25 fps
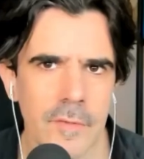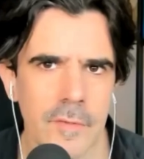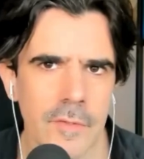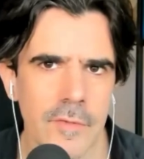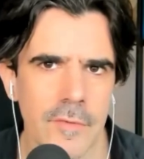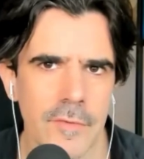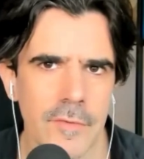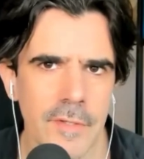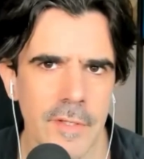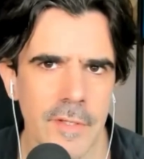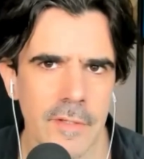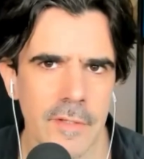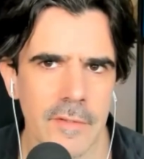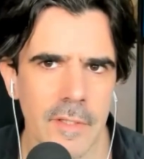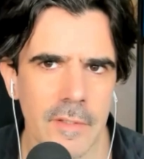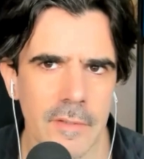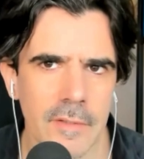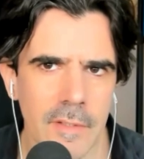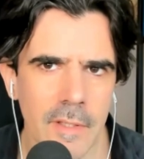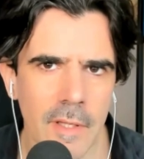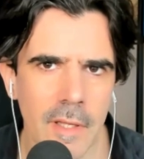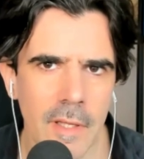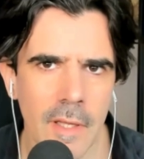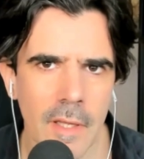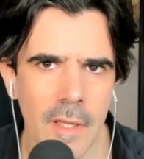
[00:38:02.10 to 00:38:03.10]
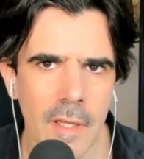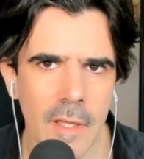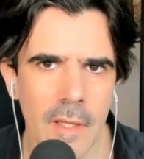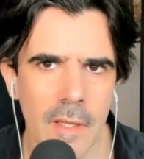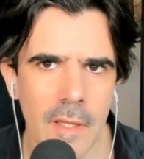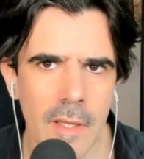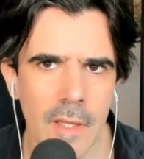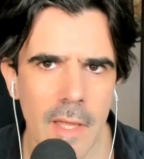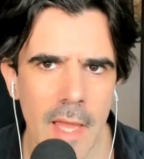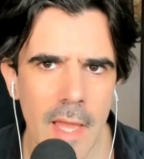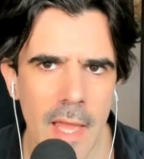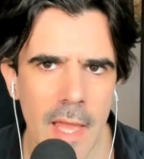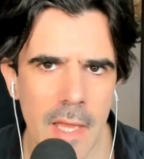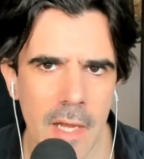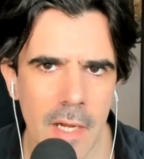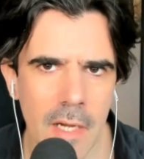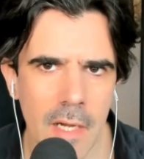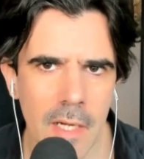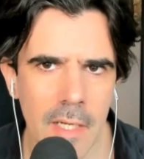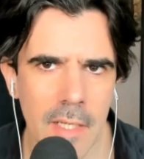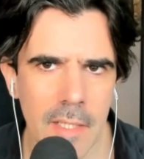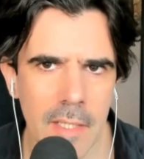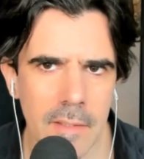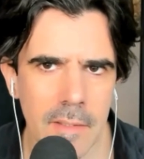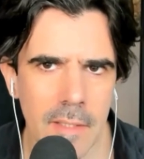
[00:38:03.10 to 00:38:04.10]
do you think that uh,
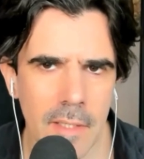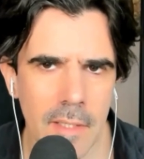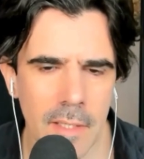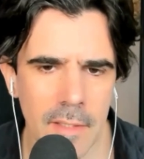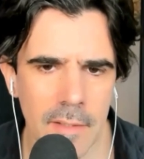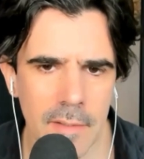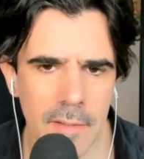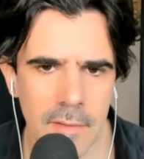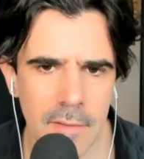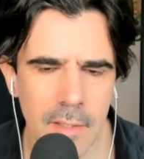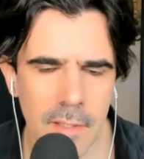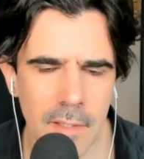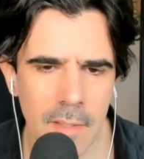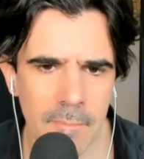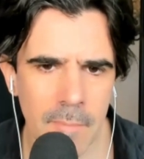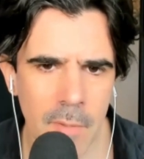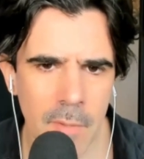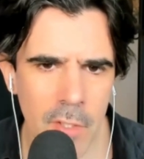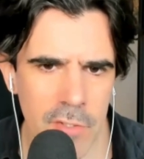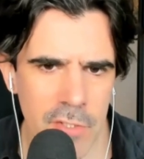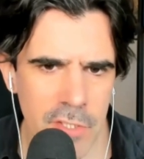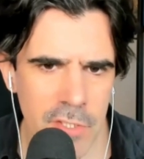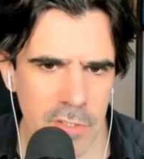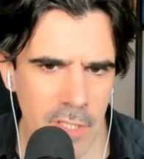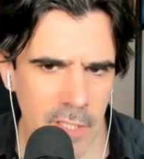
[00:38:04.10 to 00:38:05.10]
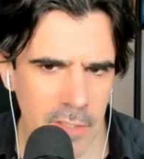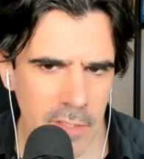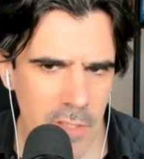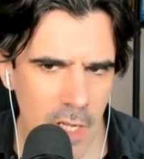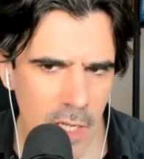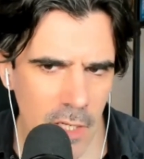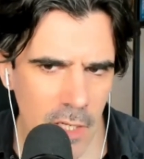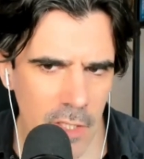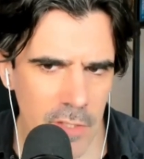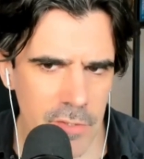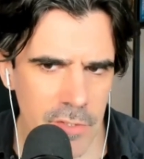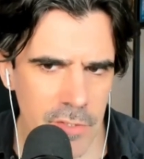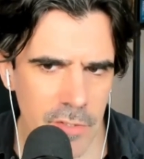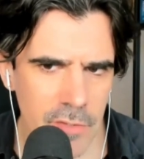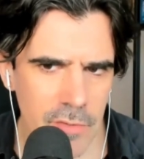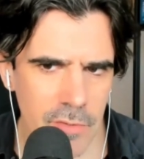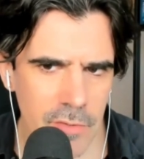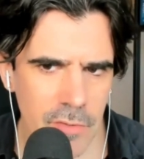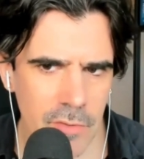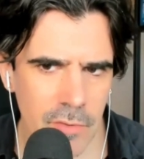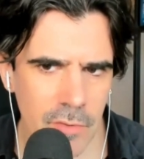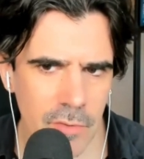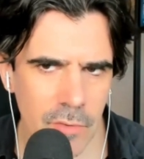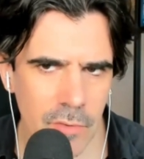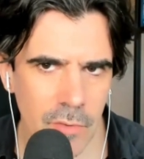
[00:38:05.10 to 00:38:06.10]
AI and emerging
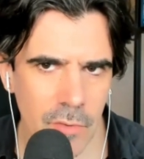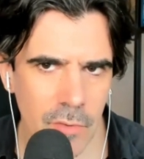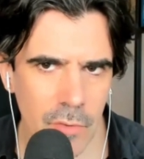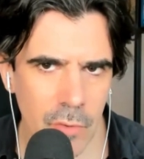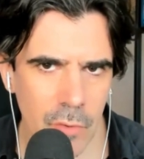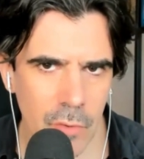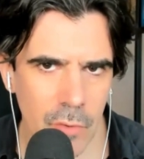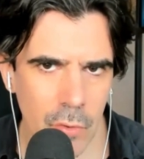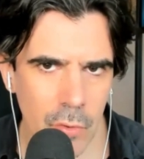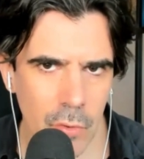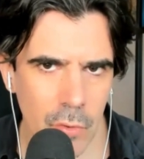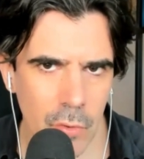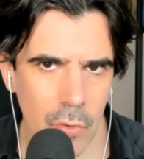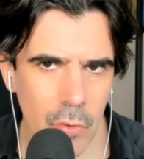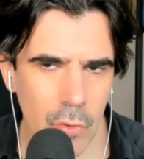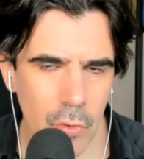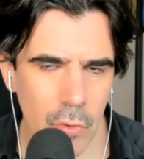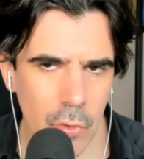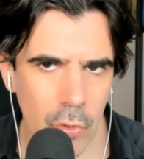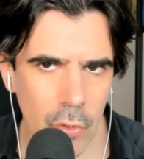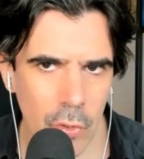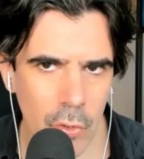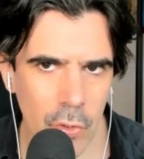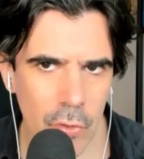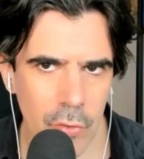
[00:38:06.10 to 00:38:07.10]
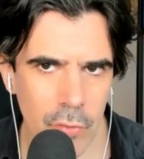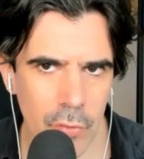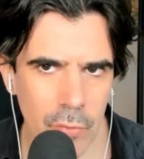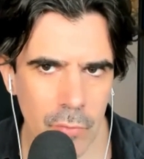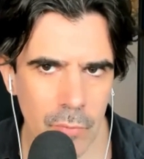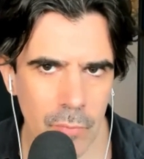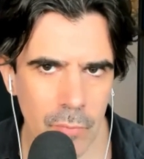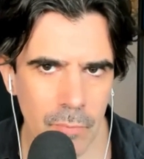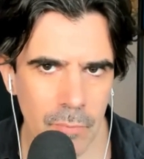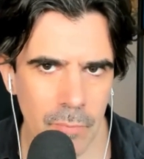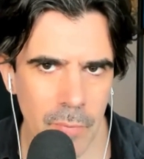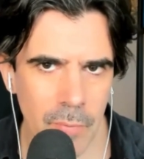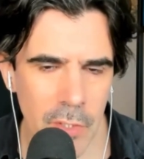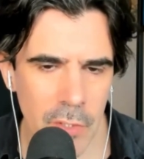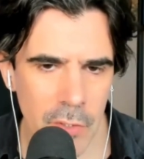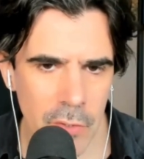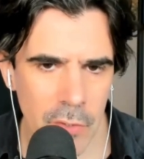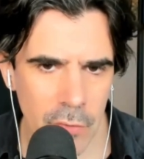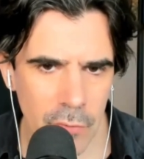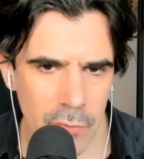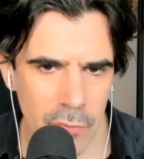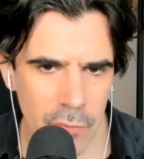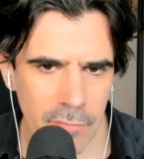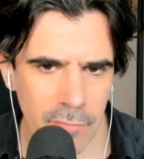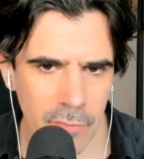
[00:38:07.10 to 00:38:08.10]
technologies could be
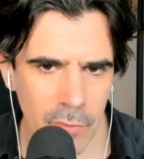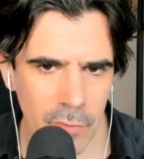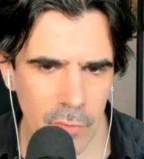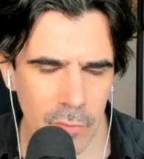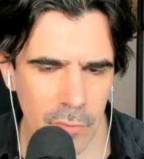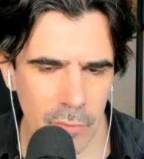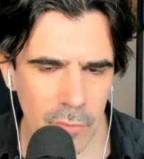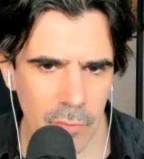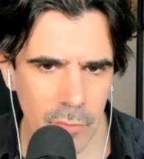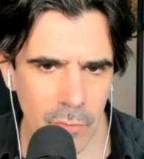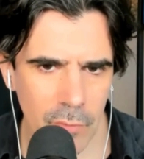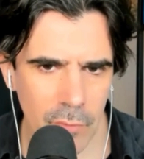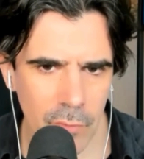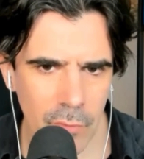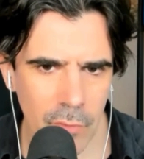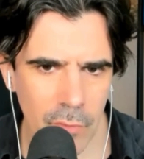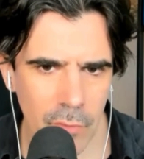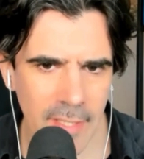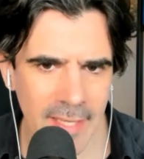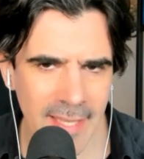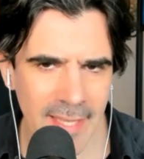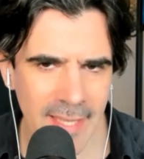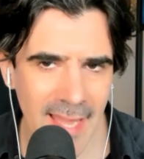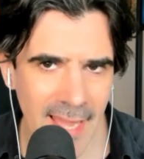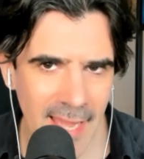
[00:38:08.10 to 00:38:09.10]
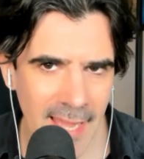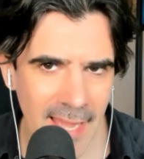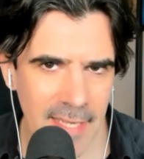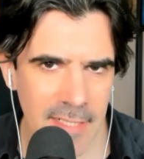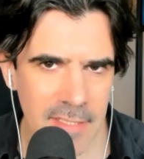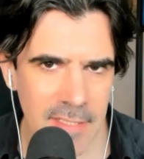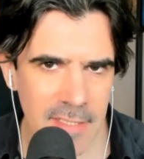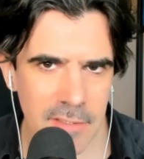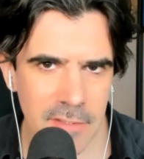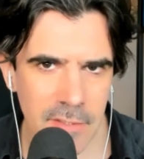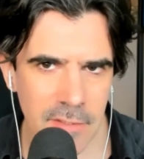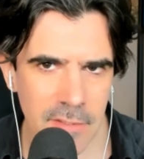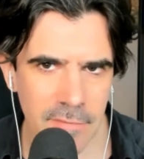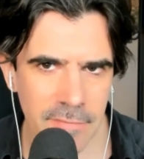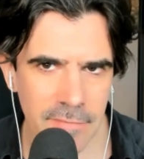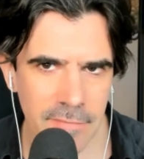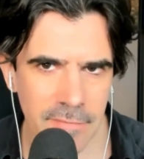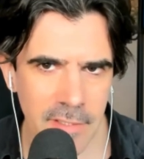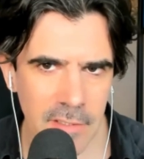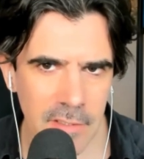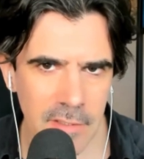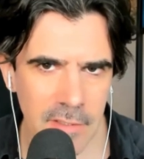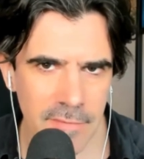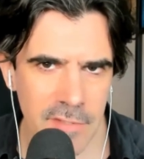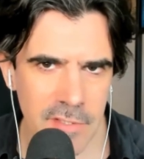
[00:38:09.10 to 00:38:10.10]
useful? Could they add to the
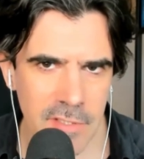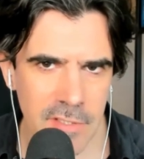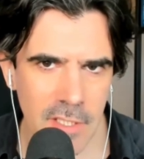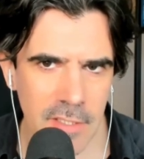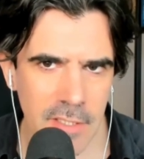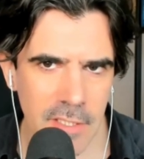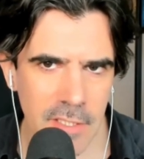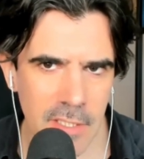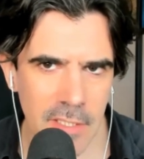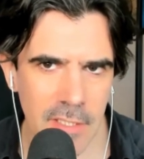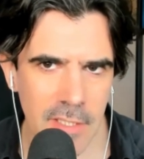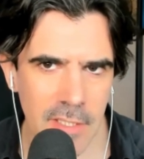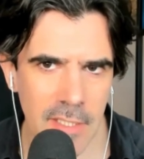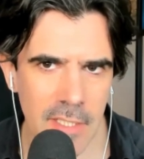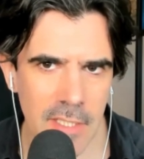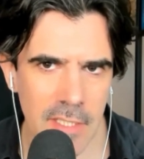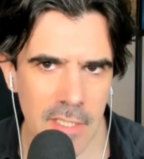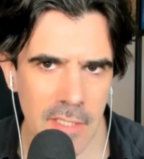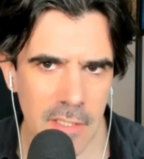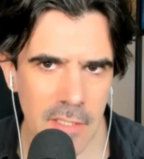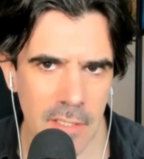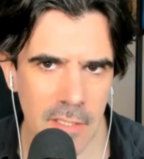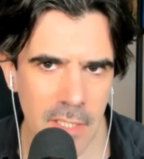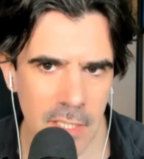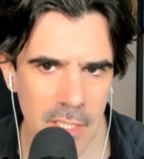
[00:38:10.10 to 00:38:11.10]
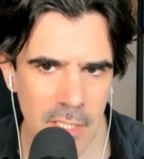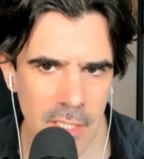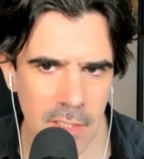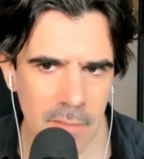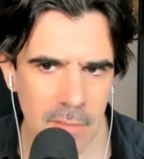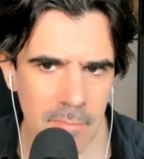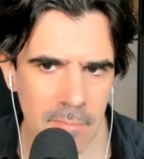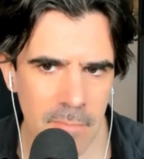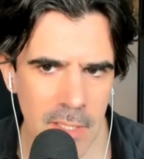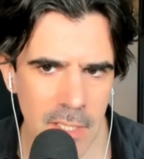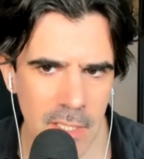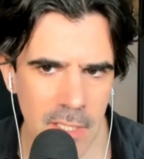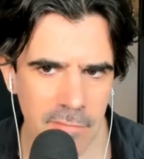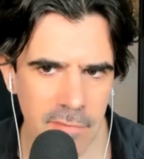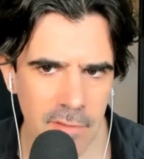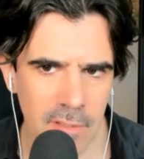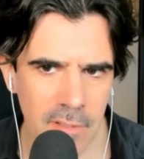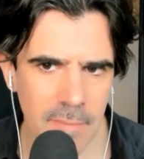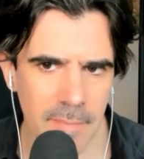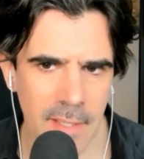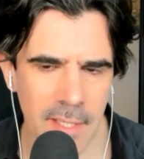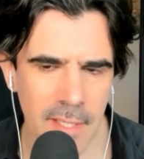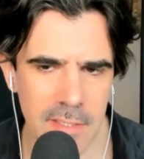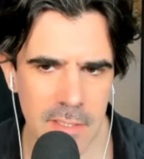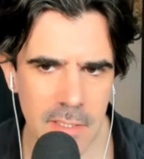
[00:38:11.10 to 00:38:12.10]
field of study in any meaningful
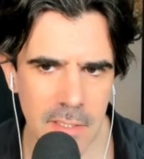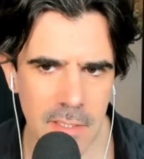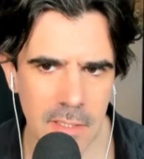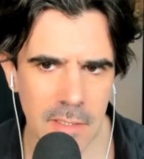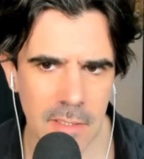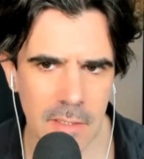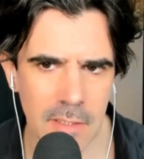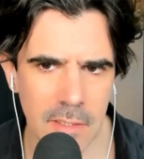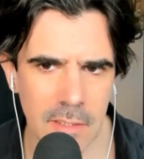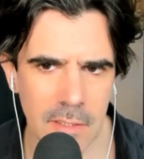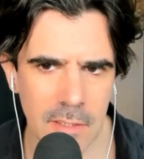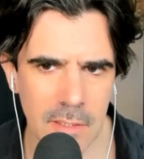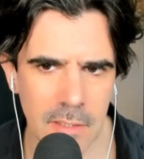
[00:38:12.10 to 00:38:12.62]
capacity?